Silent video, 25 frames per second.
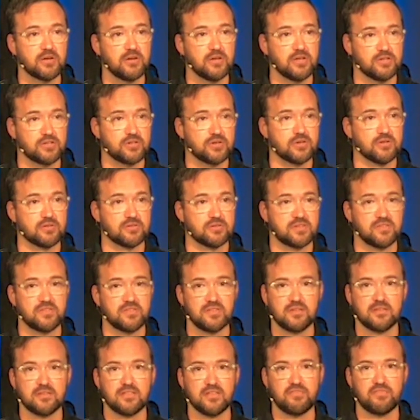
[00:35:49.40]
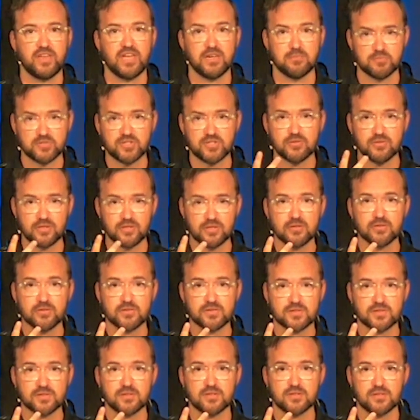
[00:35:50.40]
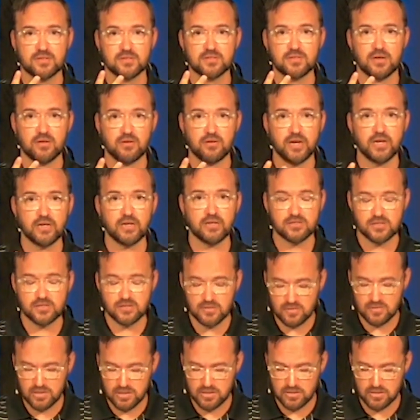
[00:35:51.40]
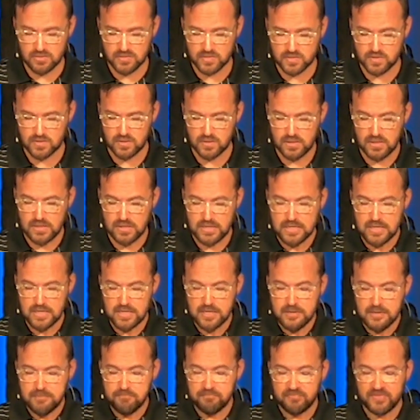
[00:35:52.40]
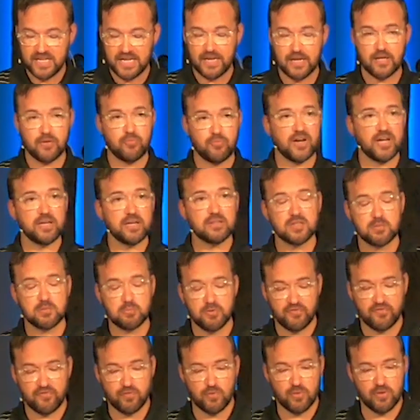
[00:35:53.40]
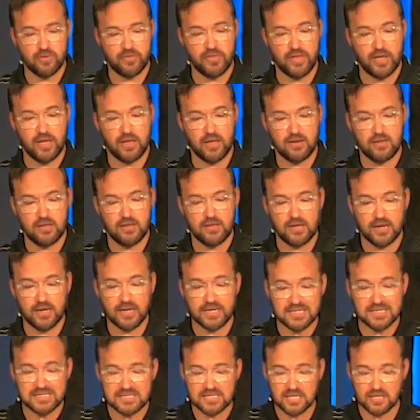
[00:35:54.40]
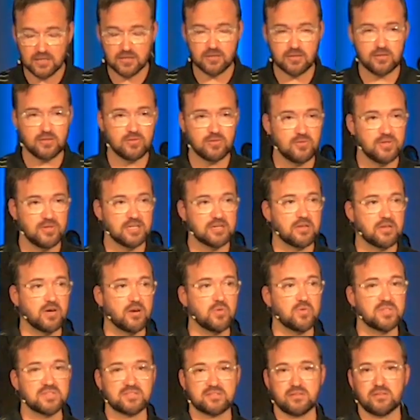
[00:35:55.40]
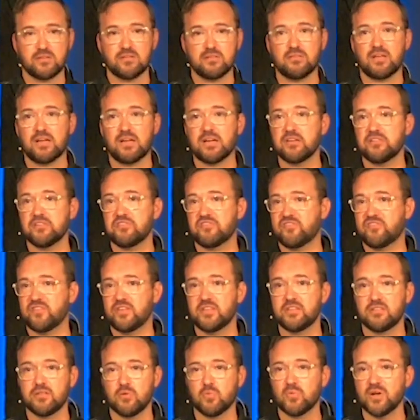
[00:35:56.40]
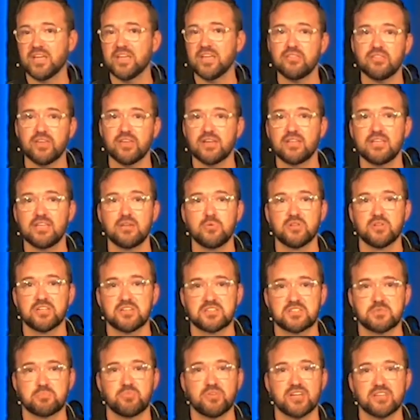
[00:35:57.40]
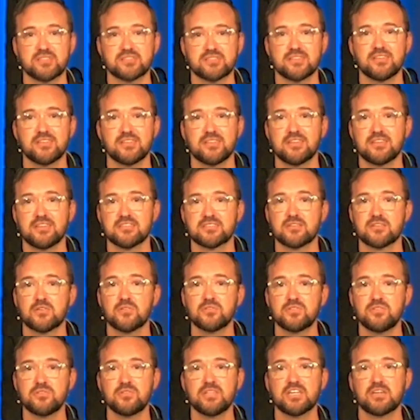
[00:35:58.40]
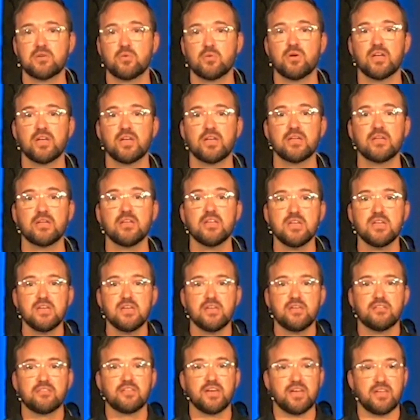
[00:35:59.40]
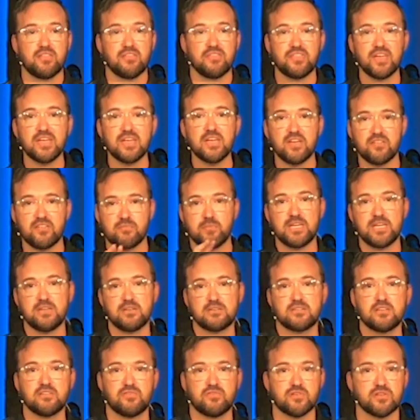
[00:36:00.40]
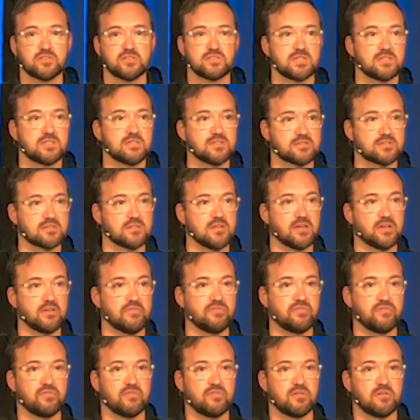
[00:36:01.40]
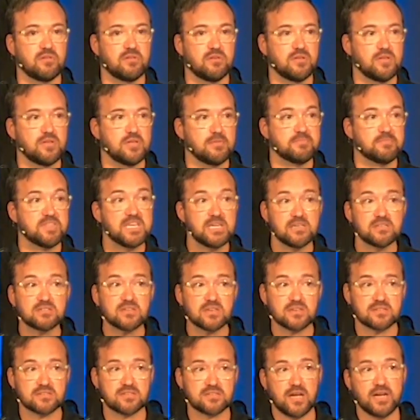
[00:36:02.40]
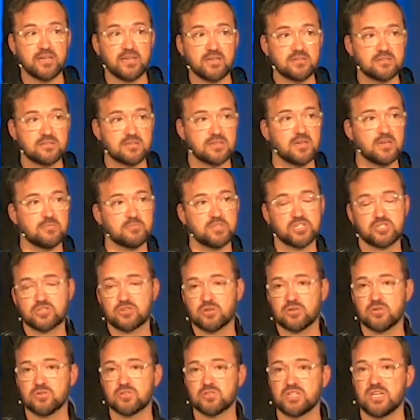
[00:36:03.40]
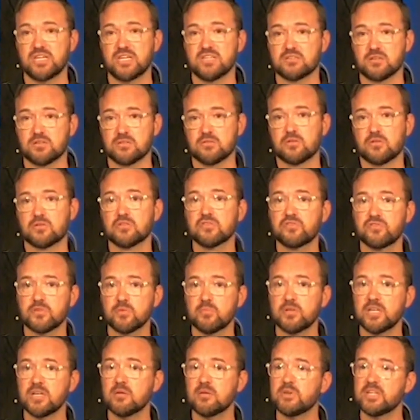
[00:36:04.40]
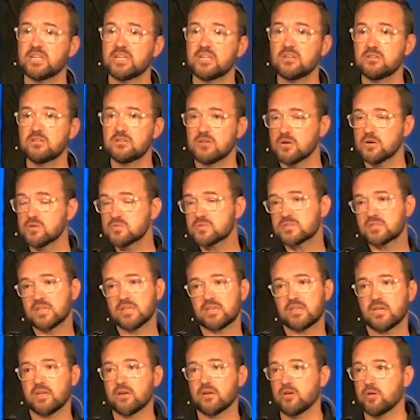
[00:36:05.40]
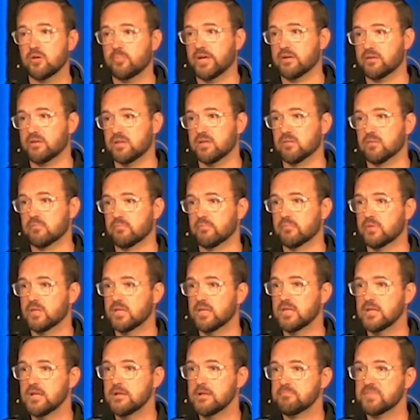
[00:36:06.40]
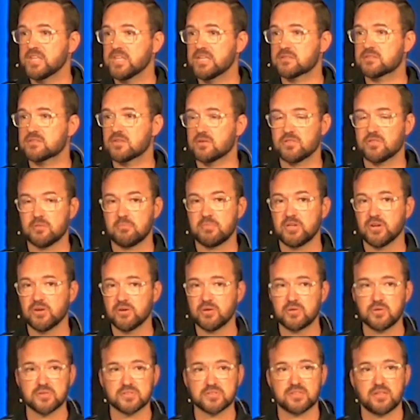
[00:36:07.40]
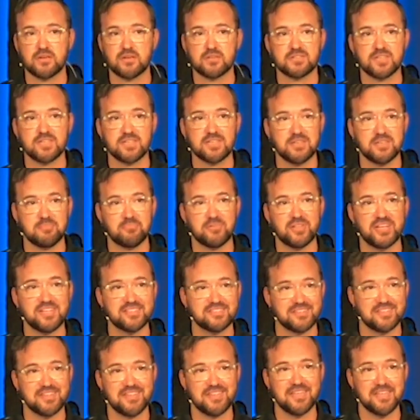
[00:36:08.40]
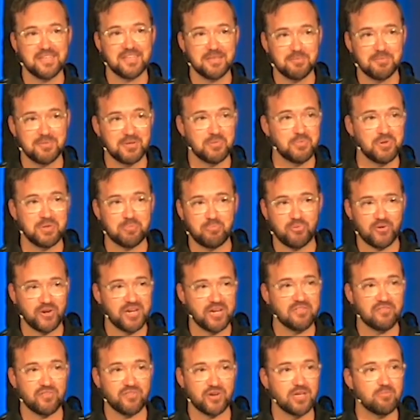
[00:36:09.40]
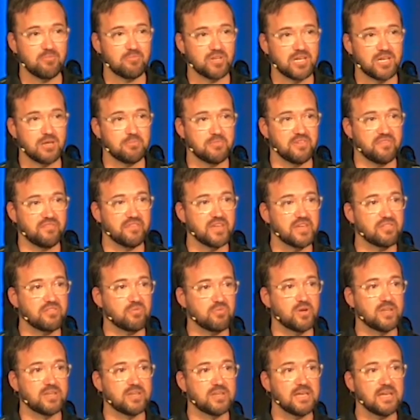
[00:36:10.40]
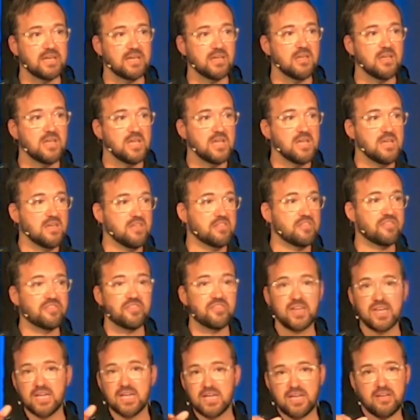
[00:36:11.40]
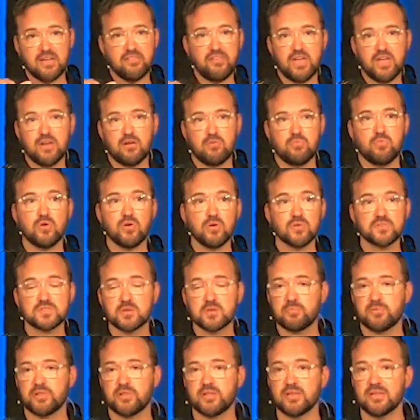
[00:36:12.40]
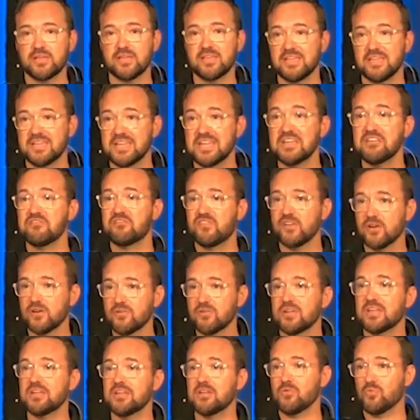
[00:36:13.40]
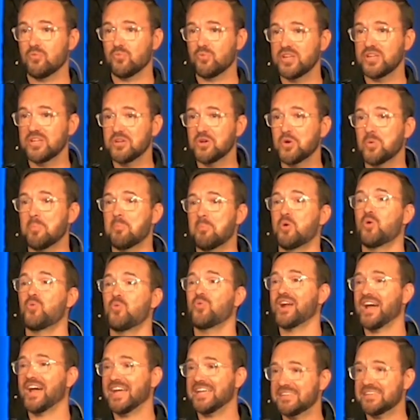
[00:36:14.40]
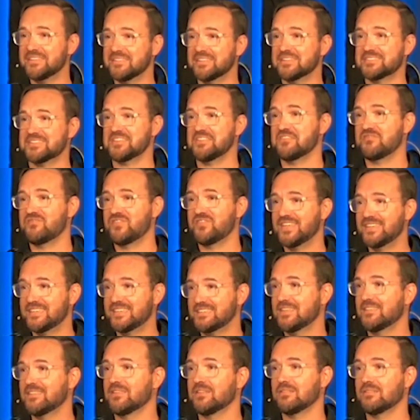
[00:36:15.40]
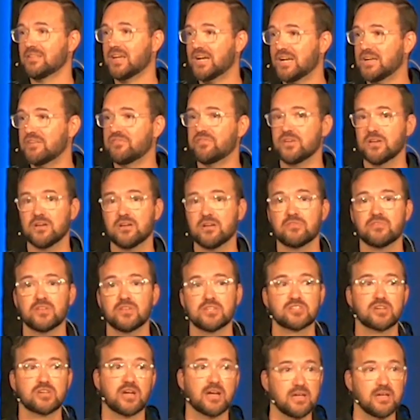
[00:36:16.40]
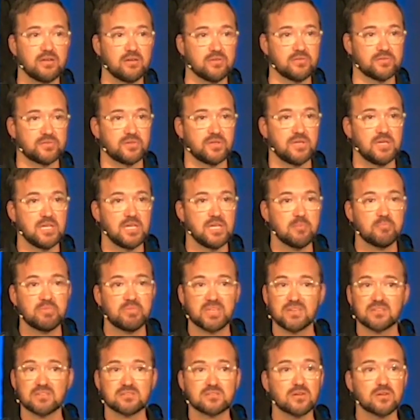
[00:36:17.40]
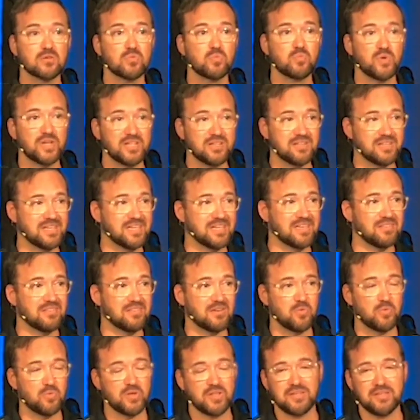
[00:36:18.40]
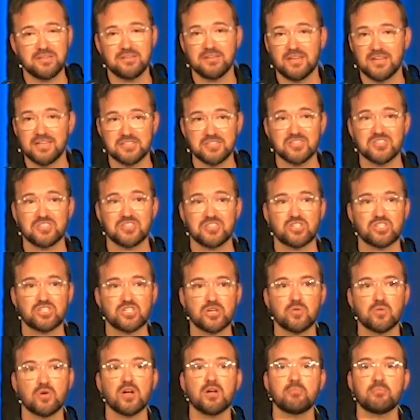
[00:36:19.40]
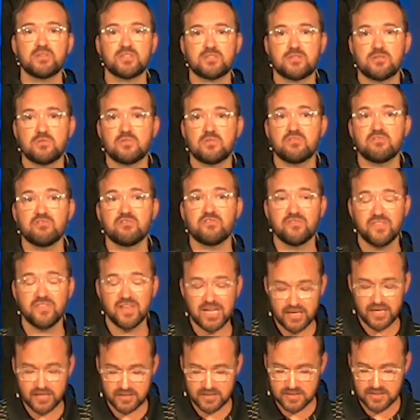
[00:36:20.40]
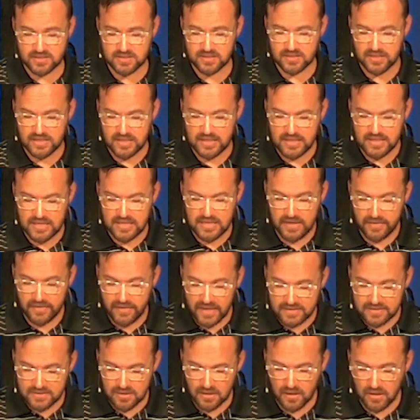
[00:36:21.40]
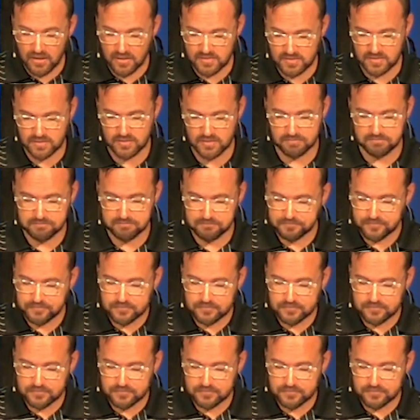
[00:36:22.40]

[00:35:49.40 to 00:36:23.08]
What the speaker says: at church. I think they've had him 2 years. Is that right? 2 years. They had Riley before that. And I can tell you in Cohen's little life, in the way that he would express it in his own unique way, that they have made a difference in his life. He's excited to come to church and to learn from him, and he knows they care about him. And so the miracles that are taking place in him, and we pray for him to come to faith one day, they have had a role to play in a very real, miraculous event in the life of a child. Because they're willing, and they're willing not just to show up, but to invest. And that's awesome.